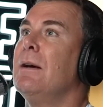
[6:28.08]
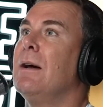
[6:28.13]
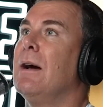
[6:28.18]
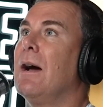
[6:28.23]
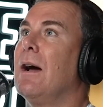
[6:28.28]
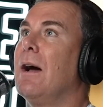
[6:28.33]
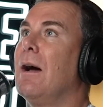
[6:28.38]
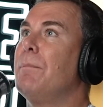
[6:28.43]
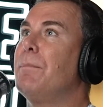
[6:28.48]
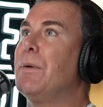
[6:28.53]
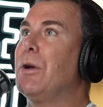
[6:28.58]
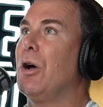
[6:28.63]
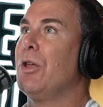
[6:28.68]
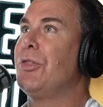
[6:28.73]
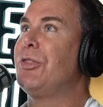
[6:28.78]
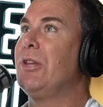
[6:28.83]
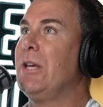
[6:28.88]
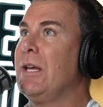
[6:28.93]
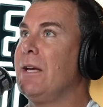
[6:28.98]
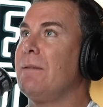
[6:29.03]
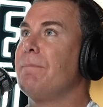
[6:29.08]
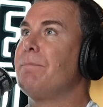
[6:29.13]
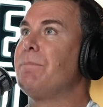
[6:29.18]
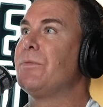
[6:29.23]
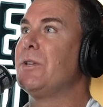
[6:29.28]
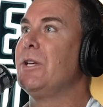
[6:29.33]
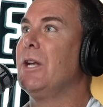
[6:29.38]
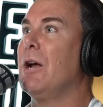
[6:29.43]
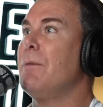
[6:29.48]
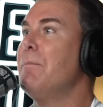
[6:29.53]
But I think,
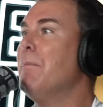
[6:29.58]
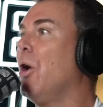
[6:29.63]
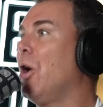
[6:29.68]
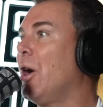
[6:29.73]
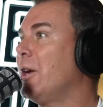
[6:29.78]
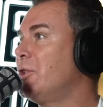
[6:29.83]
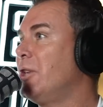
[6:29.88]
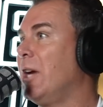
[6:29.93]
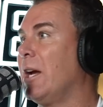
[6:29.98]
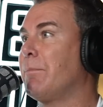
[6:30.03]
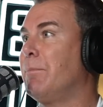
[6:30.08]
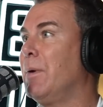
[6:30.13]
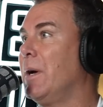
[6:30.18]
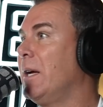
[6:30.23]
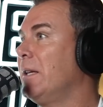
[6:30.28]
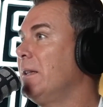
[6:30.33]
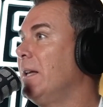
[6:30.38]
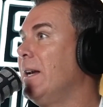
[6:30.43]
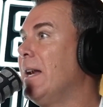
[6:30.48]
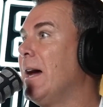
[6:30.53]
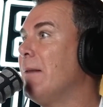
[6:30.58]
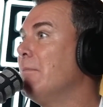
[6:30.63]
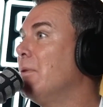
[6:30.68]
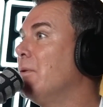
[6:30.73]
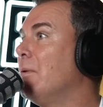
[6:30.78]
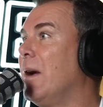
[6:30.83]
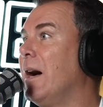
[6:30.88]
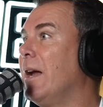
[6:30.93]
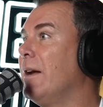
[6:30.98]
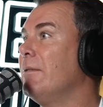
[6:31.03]
Michaek being their number
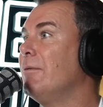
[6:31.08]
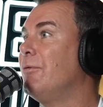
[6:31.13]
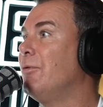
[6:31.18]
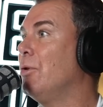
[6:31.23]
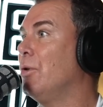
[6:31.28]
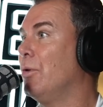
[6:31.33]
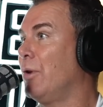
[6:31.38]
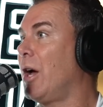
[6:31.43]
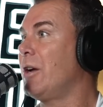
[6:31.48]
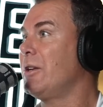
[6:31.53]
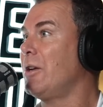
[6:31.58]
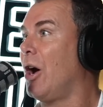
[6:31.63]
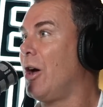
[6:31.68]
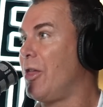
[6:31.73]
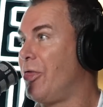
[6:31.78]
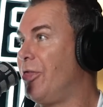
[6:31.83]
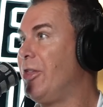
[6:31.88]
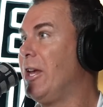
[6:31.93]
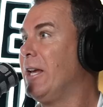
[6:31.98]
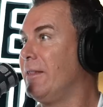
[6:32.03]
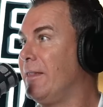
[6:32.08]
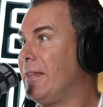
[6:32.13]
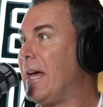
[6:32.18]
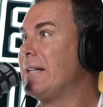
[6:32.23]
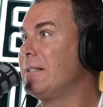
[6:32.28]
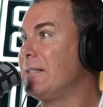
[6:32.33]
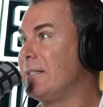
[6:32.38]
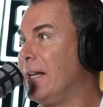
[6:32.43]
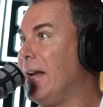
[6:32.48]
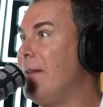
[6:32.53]
one forward, I think
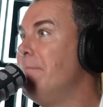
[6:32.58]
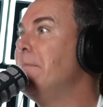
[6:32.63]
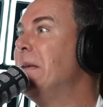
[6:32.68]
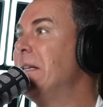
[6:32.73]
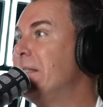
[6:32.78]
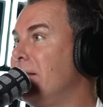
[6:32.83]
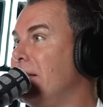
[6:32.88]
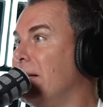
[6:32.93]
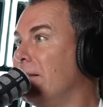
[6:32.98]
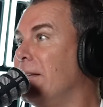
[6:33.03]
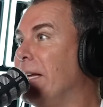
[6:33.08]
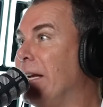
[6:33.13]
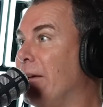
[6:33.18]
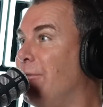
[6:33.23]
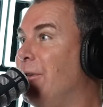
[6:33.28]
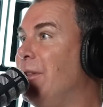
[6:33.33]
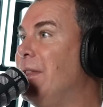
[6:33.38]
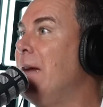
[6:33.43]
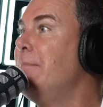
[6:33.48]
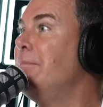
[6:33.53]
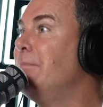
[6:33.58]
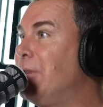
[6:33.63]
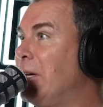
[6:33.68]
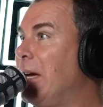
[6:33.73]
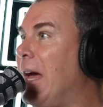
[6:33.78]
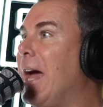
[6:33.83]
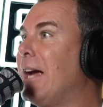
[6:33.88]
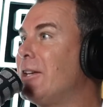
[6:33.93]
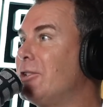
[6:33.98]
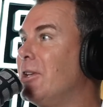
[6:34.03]
that's their missing link. For them
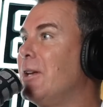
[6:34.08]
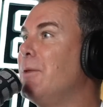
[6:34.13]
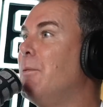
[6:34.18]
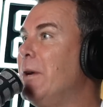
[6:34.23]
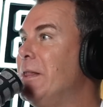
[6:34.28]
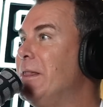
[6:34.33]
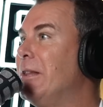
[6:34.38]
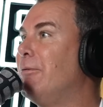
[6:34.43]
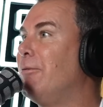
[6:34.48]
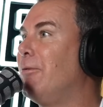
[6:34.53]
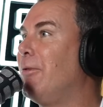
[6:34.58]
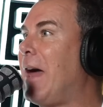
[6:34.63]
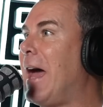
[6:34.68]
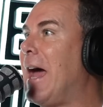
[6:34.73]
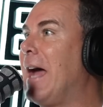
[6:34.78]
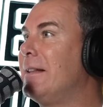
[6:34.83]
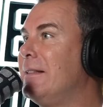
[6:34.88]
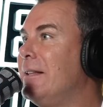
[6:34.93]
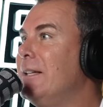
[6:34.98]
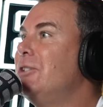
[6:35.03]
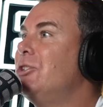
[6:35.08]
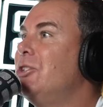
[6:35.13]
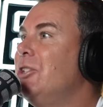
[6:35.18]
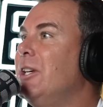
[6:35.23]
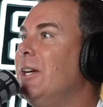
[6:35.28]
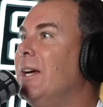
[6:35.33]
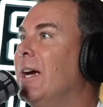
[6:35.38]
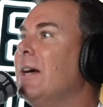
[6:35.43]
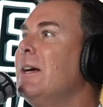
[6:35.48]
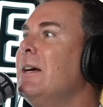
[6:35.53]
to actually win the flag this
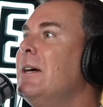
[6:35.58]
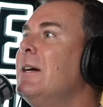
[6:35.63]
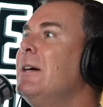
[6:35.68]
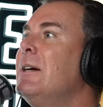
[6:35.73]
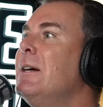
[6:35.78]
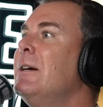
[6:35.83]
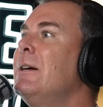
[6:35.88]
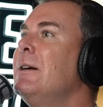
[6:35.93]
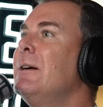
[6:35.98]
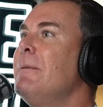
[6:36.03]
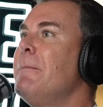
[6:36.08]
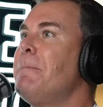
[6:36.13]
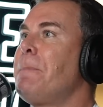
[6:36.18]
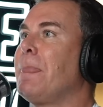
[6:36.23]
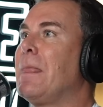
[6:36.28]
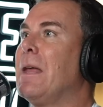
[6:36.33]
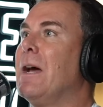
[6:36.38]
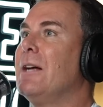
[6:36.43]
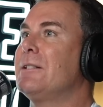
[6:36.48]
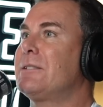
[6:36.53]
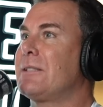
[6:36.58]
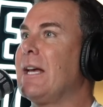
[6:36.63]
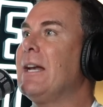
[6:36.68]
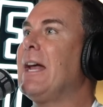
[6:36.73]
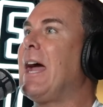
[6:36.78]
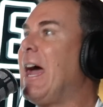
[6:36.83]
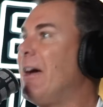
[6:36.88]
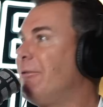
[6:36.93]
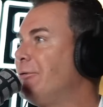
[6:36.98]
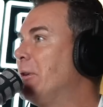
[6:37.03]
year, it's going
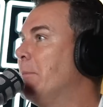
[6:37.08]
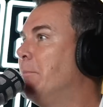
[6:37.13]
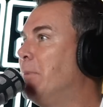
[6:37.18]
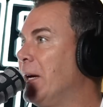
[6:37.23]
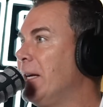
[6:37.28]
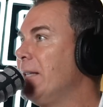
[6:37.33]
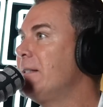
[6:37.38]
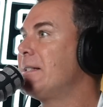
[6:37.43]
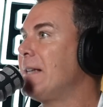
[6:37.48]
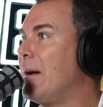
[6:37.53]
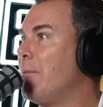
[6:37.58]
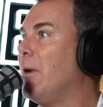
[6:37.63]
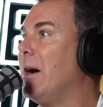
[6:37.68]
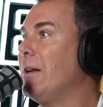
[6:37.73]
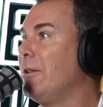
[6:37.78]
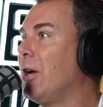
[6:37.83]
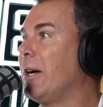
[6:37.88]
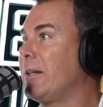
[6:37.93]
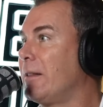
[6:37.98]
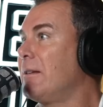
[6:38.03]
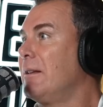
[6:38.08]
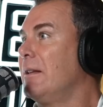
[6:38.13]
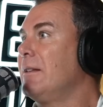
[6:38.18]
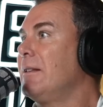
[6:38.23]
to have to be someone like,